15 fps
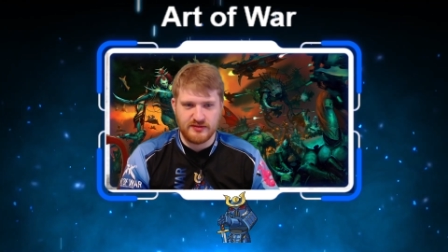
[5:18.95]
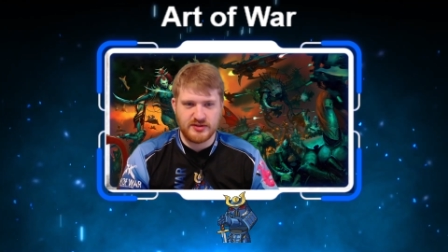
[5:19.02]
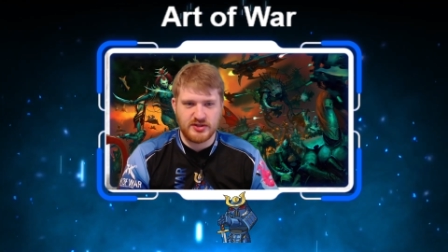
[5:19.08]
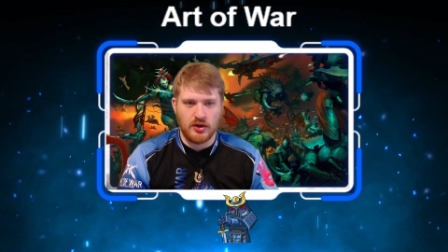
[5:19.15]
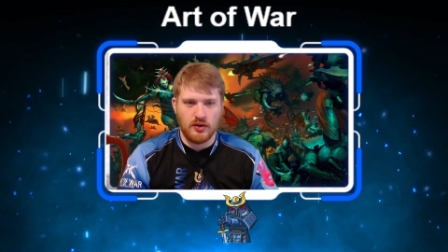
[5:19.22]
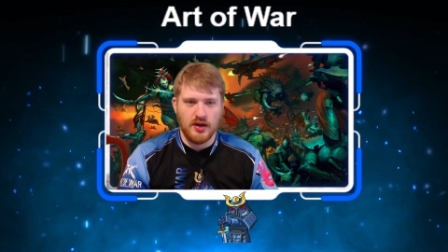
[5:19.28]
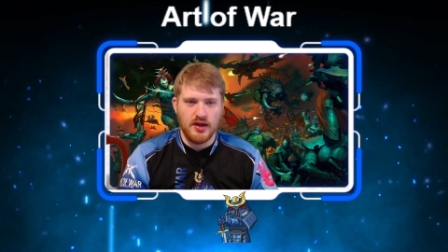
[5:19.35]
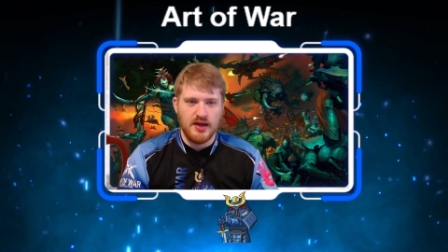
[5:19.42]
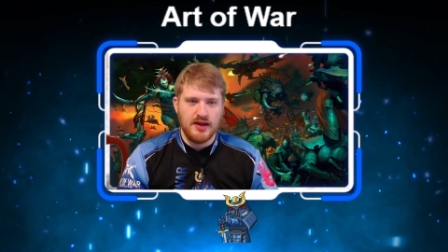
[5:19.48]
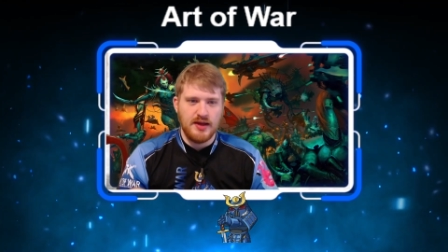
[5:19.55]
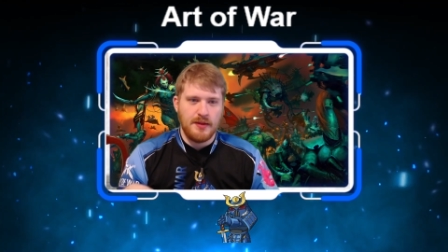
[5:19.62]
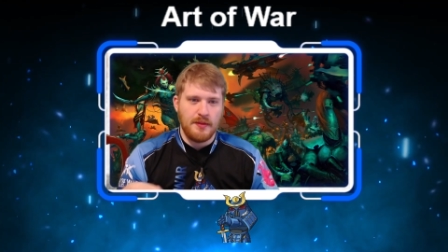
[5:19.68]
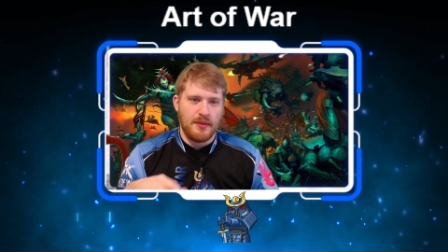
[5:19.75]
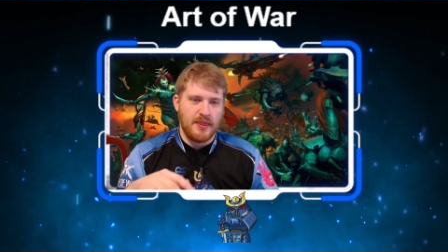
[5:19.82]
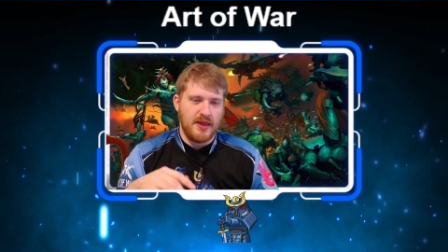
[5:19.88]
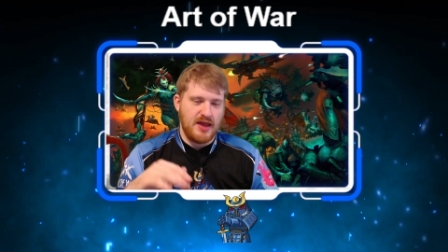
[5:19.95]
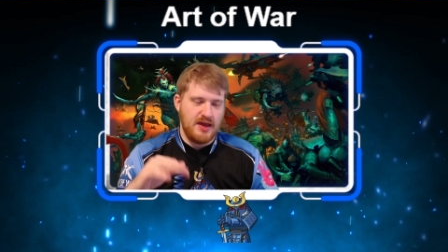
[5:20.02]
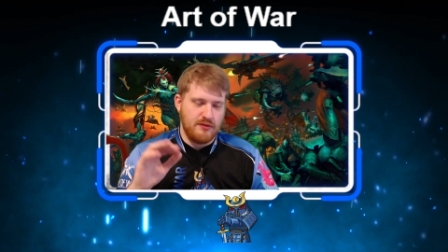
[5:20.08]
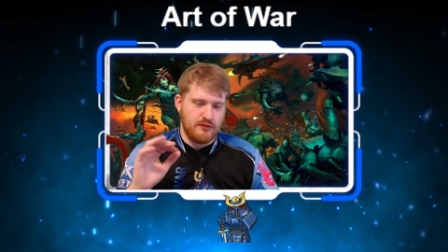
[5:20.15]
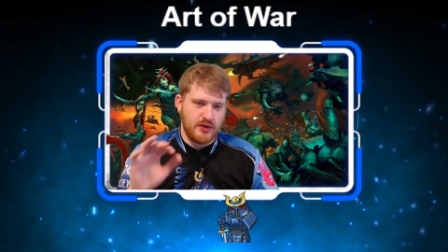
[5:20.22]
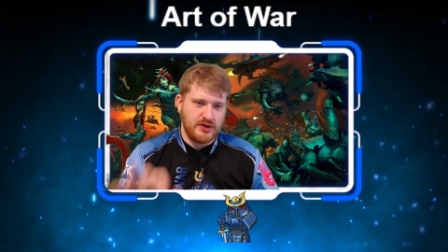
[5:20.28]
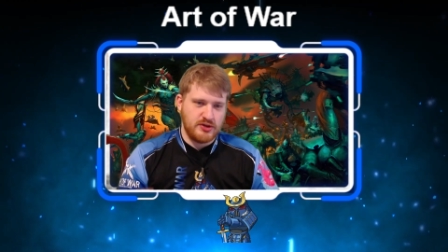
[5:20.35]
So
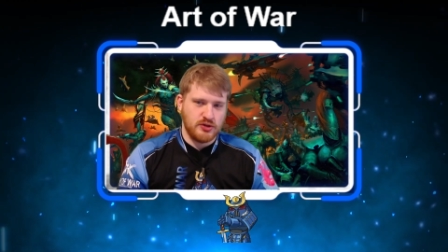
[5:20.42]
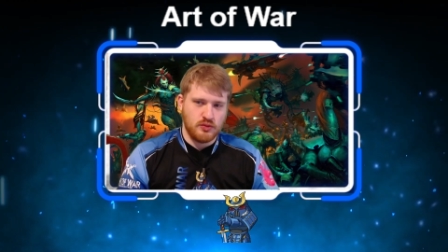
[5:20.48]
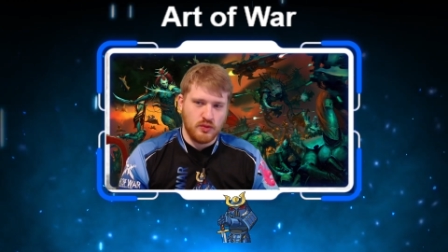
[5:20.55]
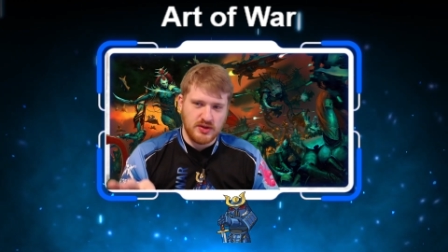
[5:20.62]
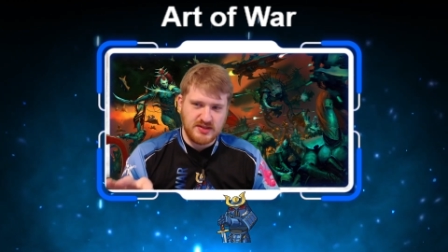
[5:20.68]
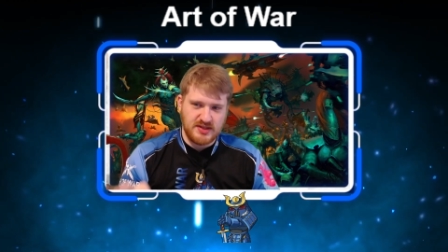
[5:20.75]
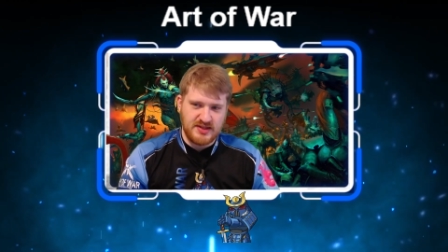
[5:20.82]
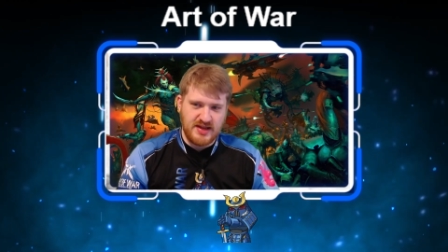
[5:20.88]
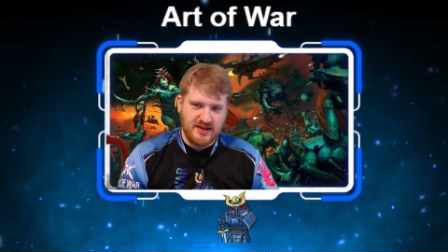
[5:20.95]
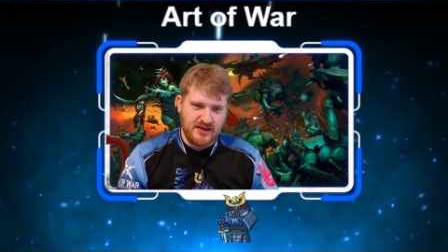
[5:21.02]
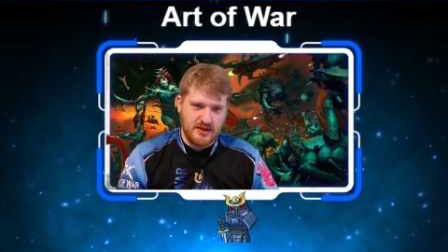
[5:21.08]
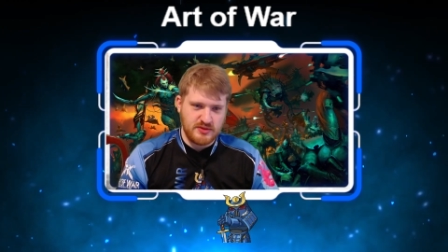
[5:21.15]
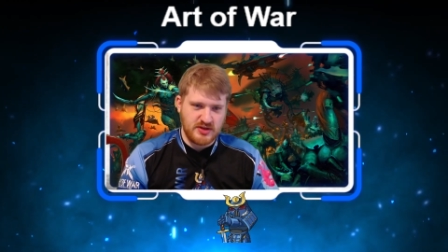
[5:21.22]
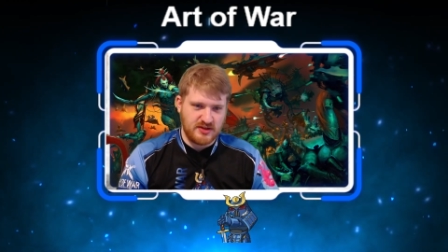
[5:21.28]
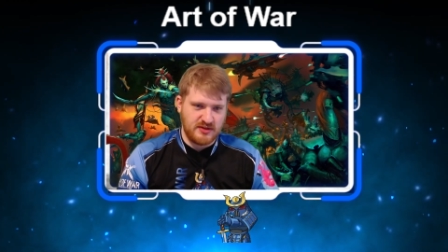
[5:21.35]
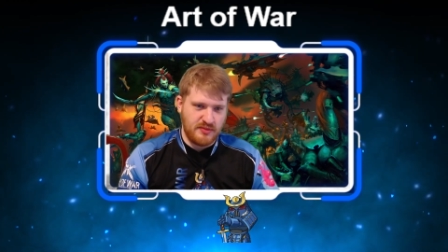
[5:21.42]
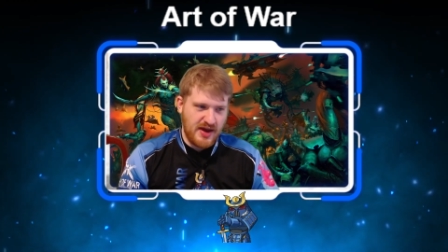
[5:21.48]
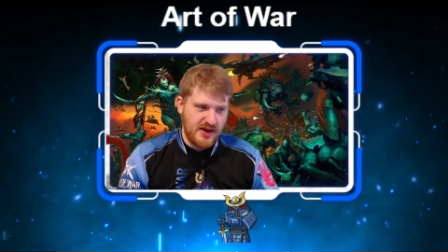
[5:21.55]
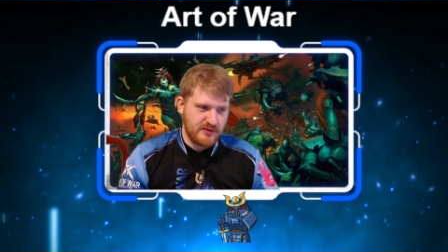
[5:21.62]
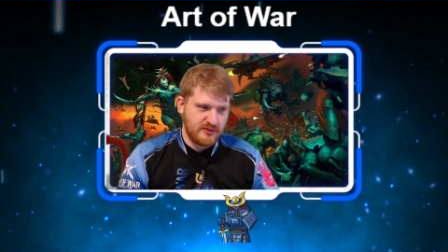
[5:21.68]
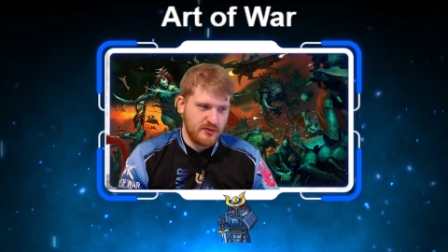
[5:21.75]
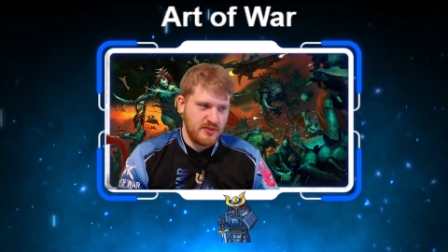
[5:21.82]
if Richard wants to take the objective
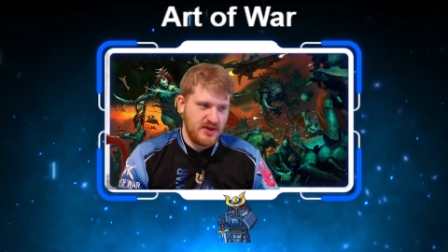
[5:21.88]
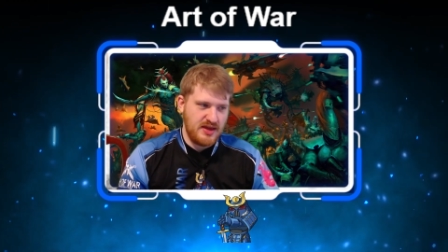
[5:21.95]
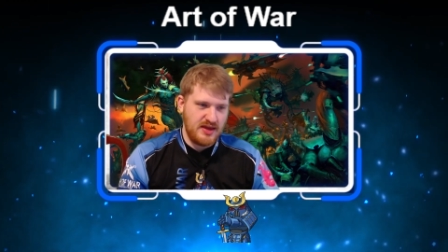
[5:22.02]
back from me,